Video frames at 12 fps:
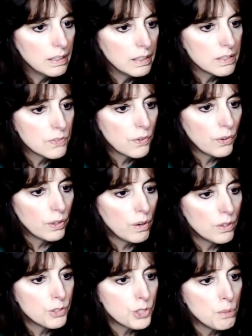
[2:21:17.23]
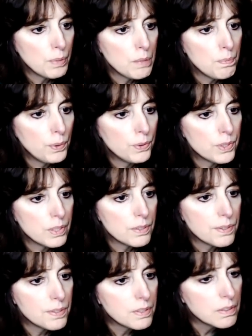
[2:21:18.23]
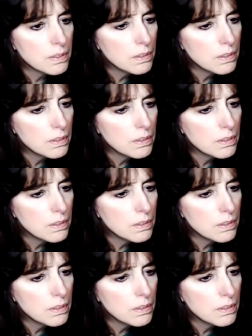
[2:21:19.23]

It's very hard. Some people just